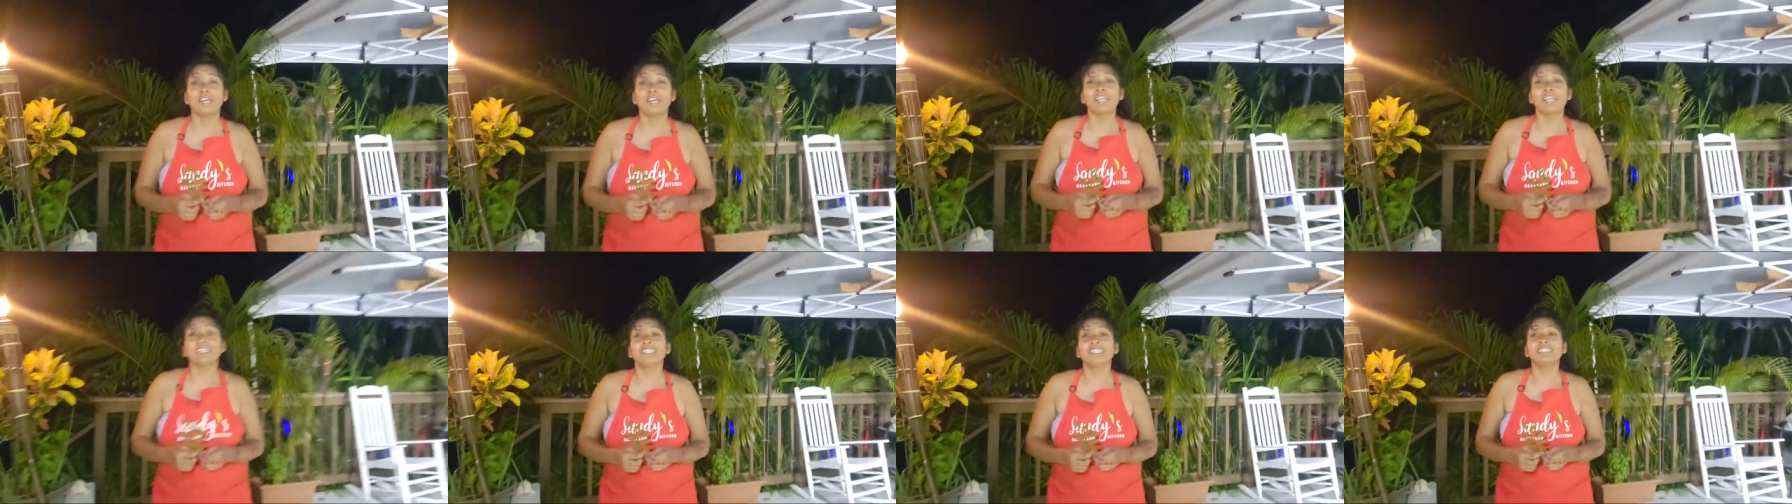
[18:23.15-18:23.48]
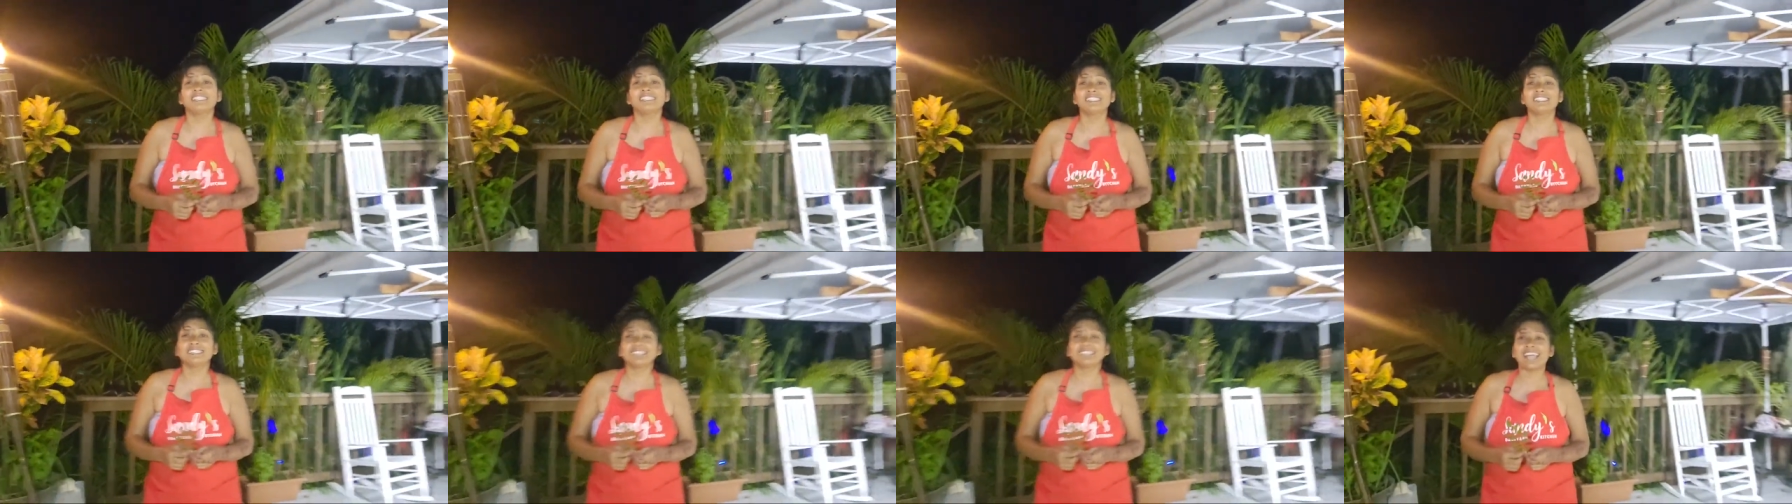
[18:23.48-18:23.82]
This
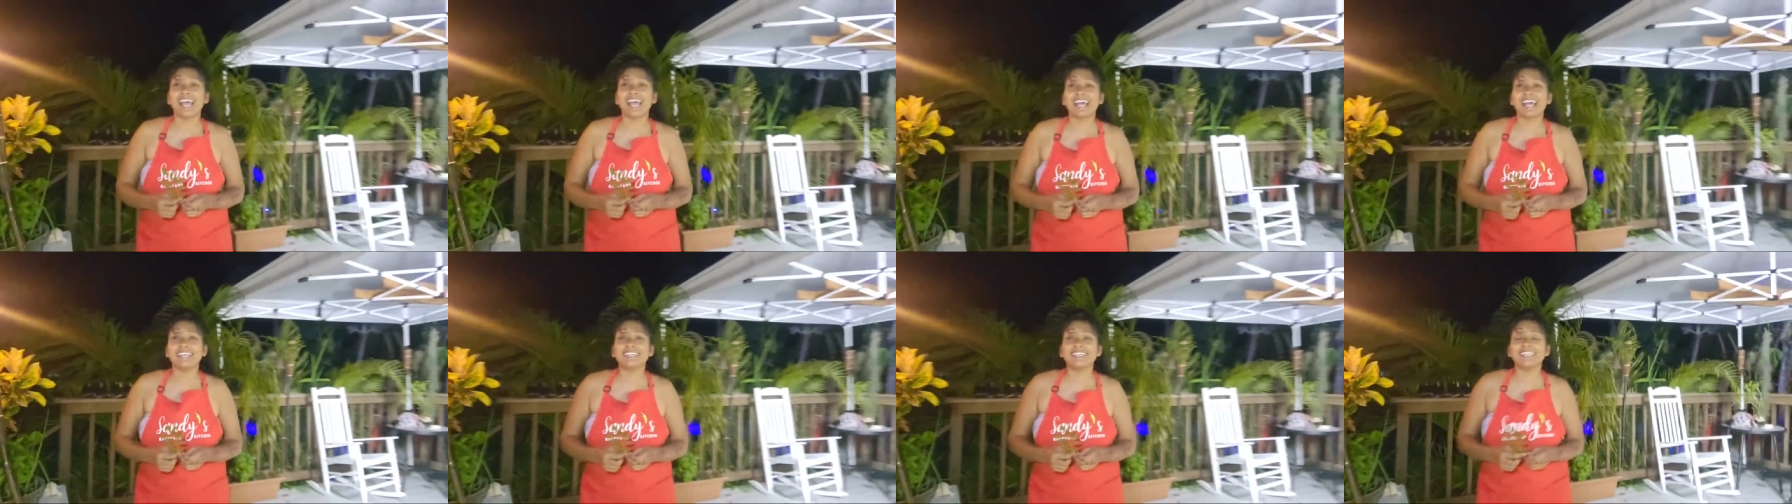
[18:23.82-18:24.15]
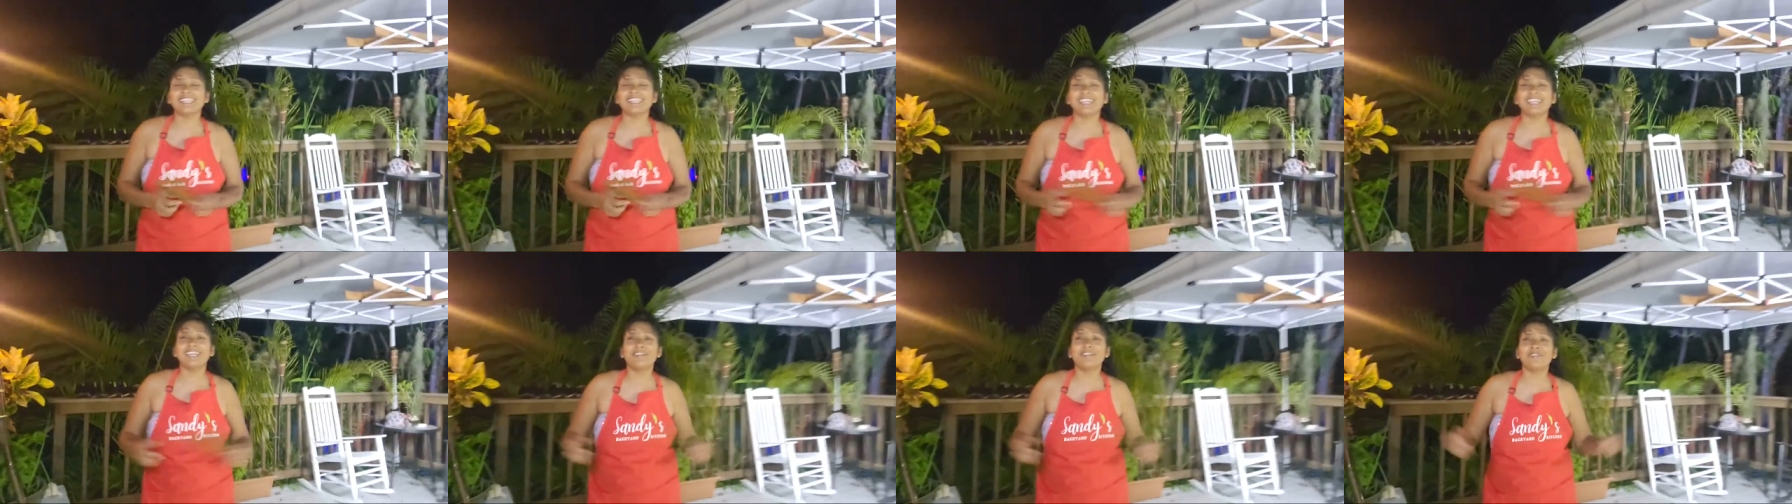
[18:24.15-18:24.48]
is Sandy
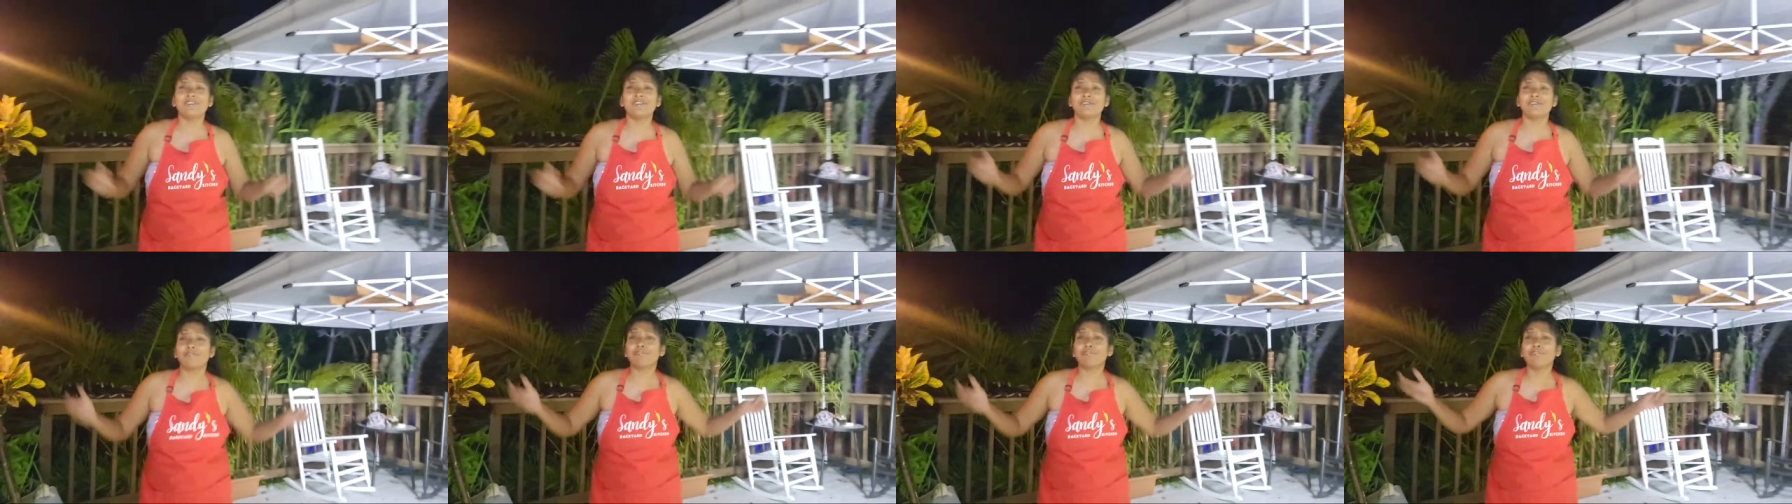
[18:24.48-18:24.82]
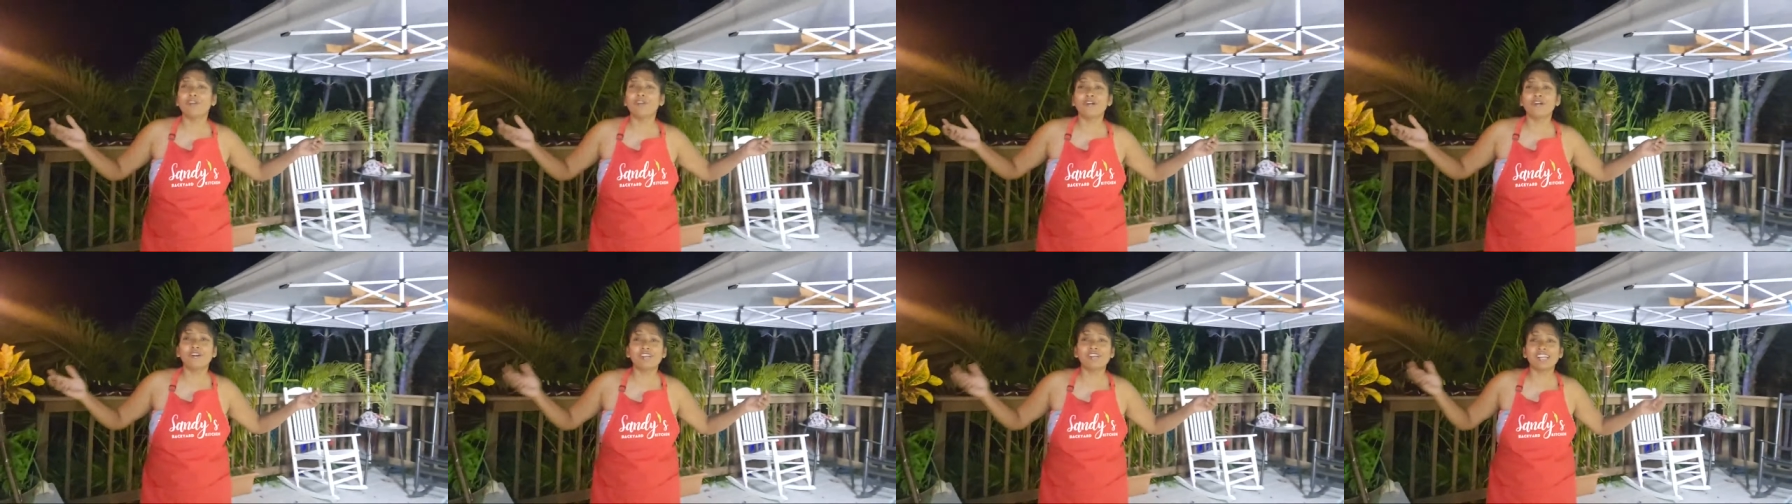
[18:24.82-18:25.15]
here in the
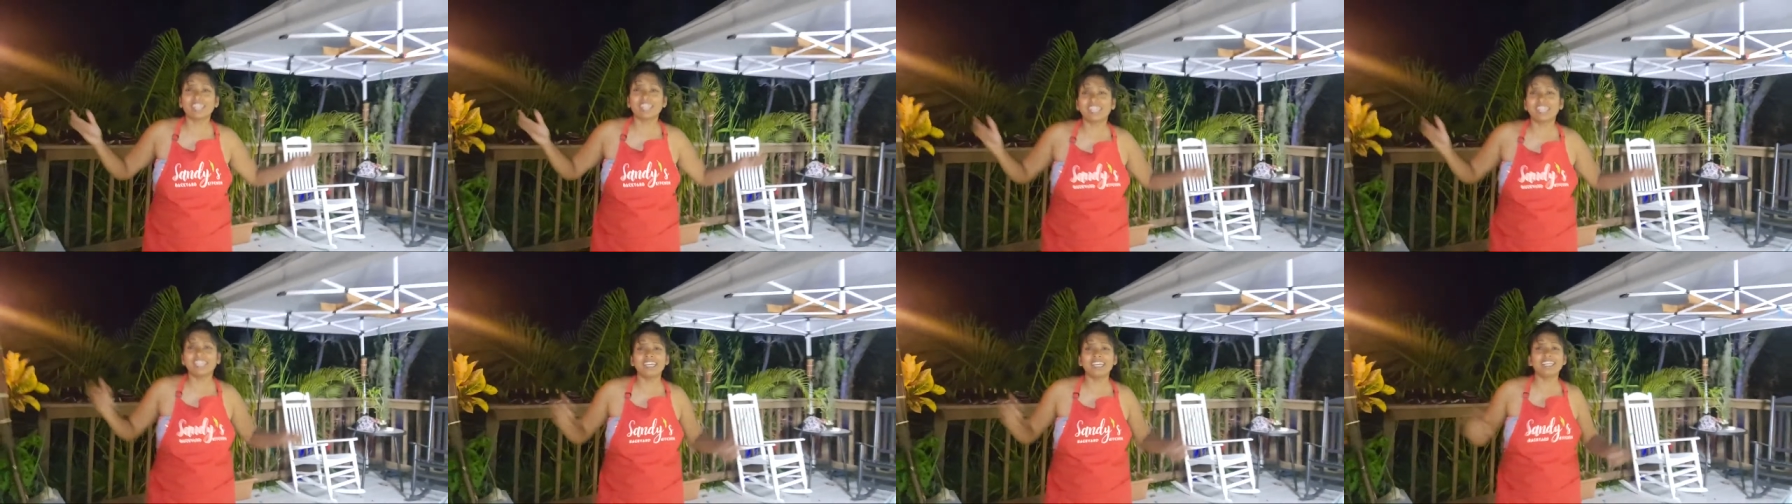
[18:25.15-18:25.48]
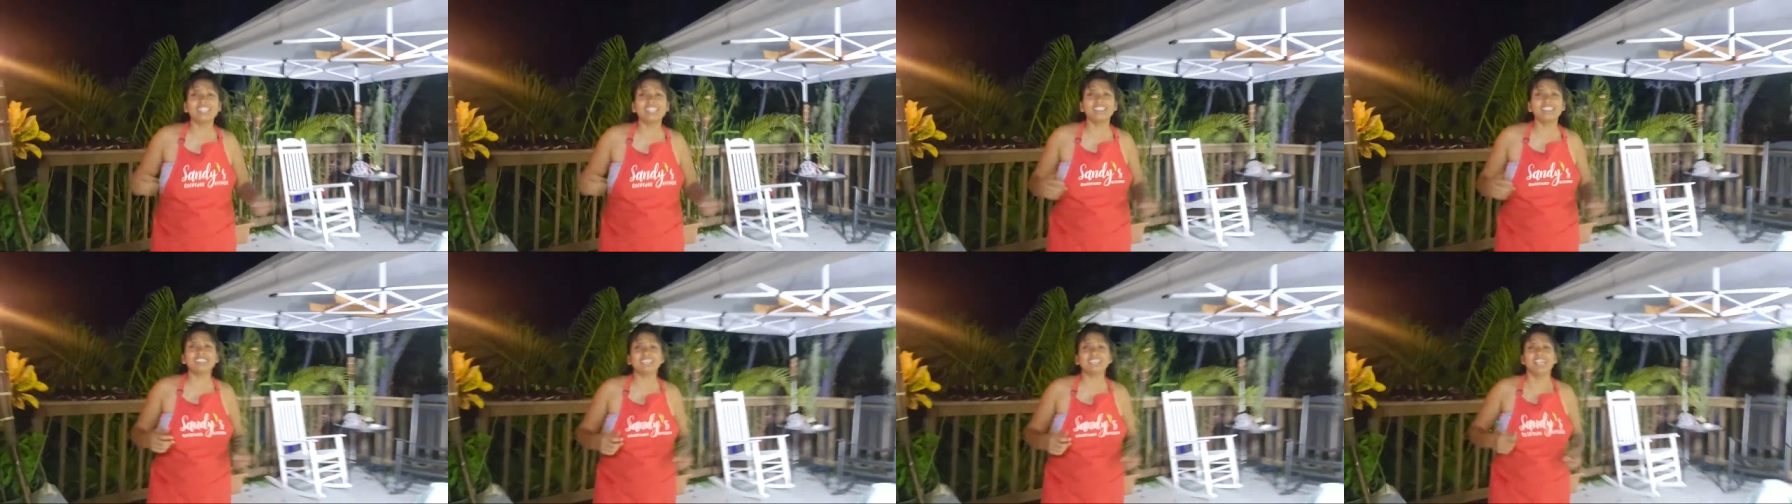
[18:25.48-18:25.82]
Florida
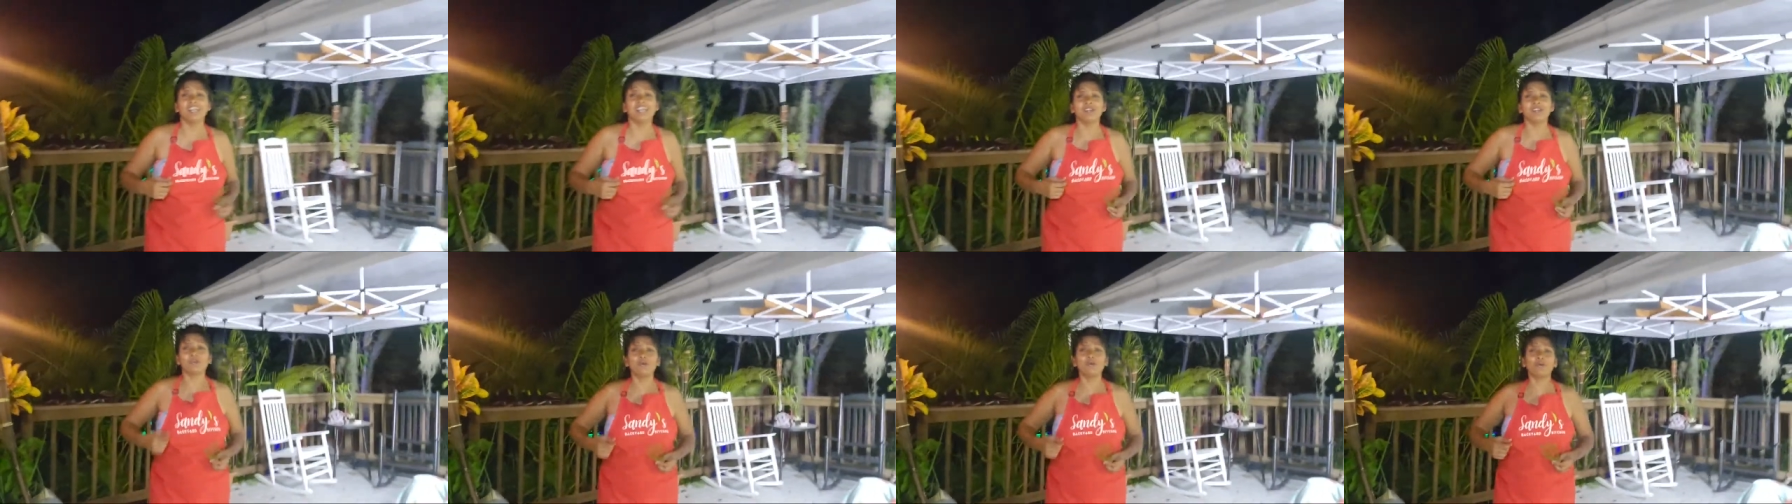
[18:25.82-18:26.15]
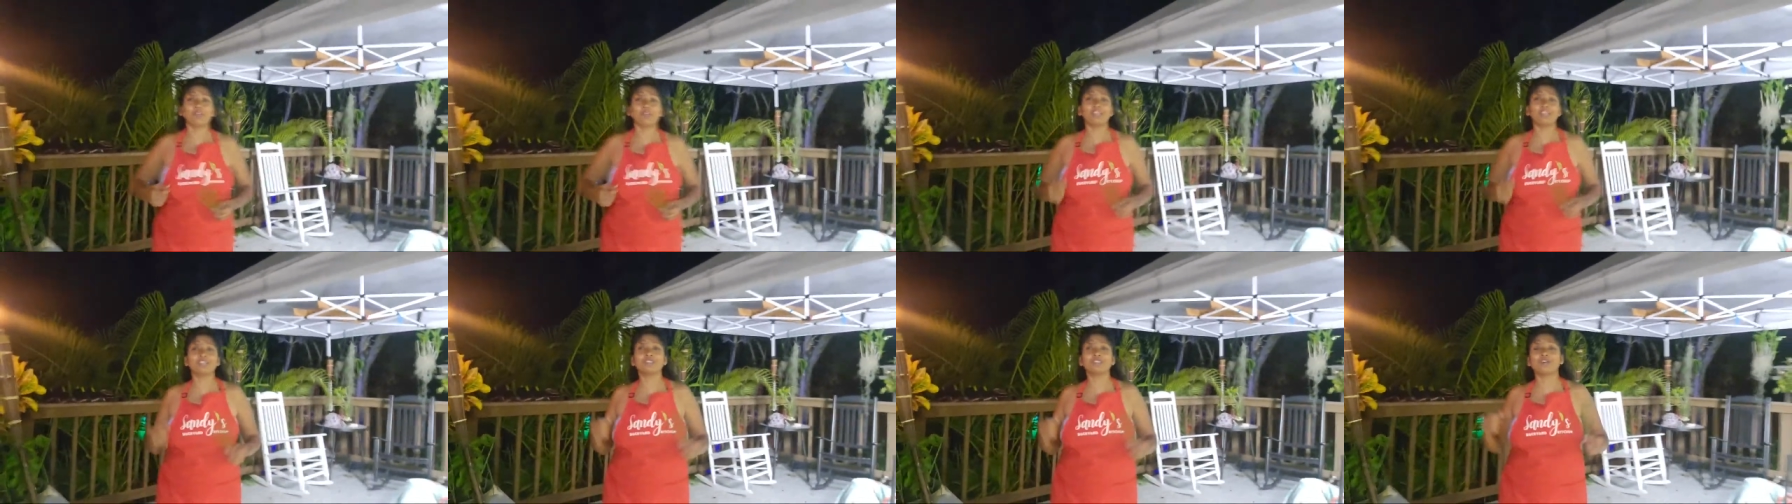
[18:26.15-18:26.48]
Keys
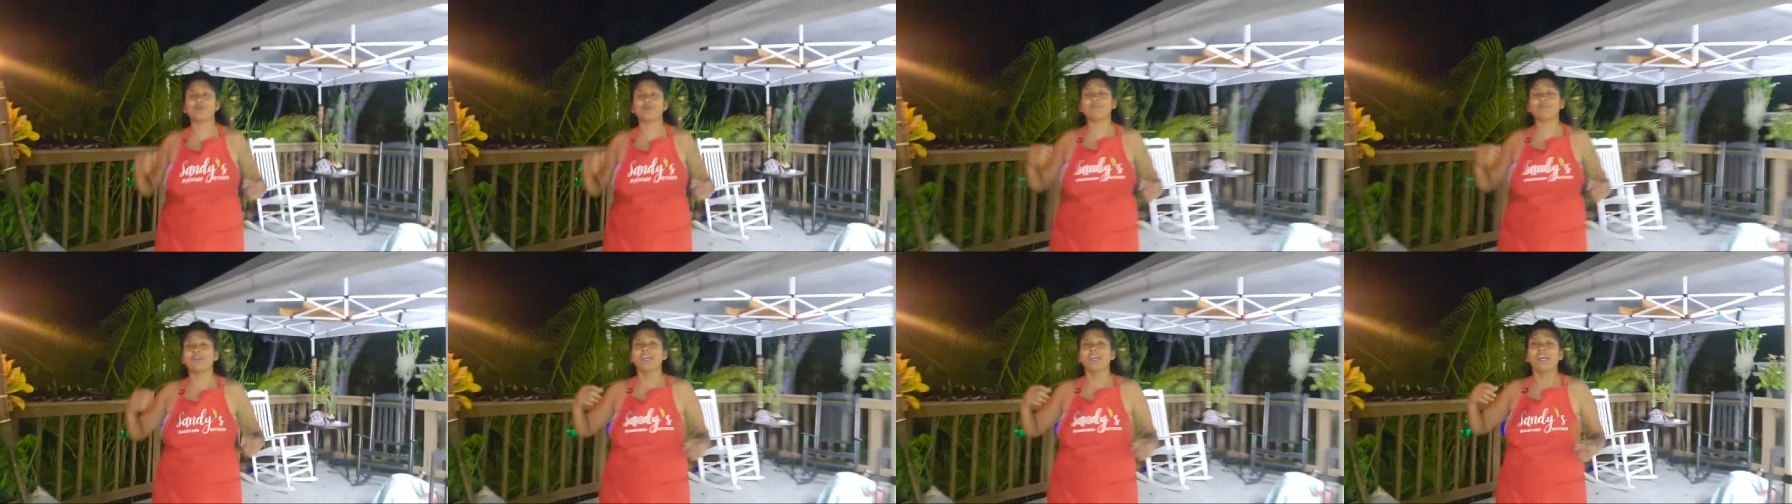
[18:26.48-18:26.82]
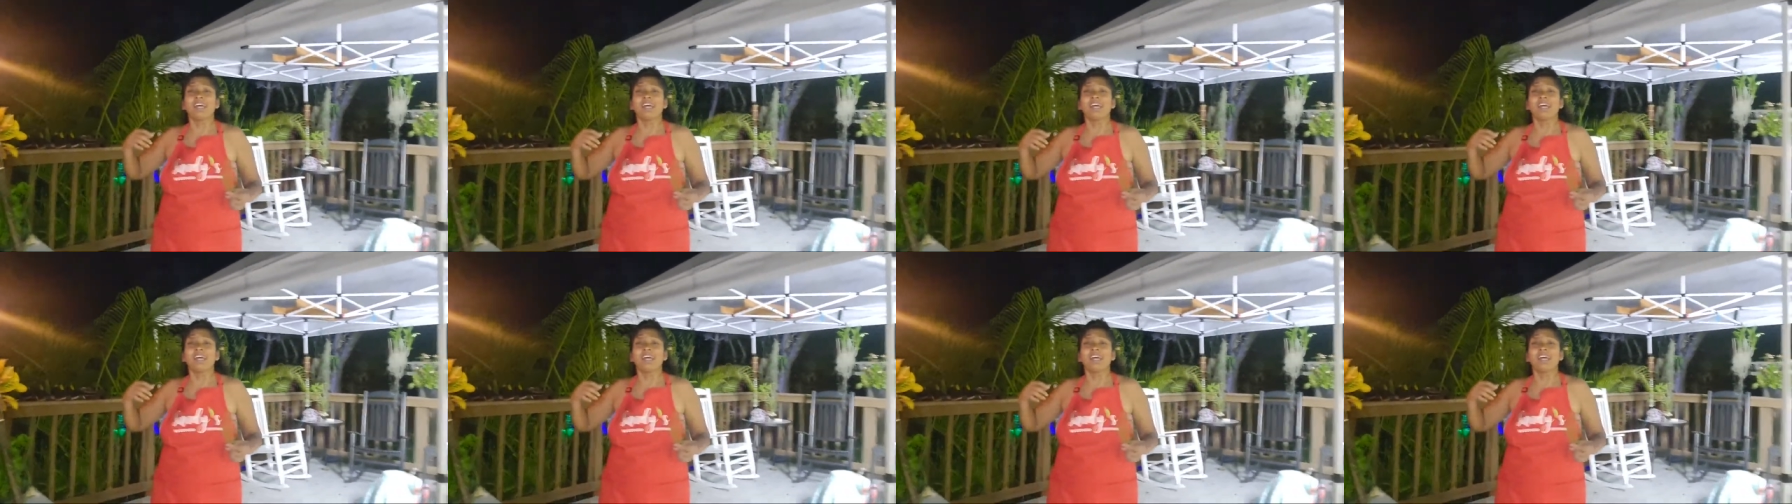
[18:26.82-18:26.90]
cooking some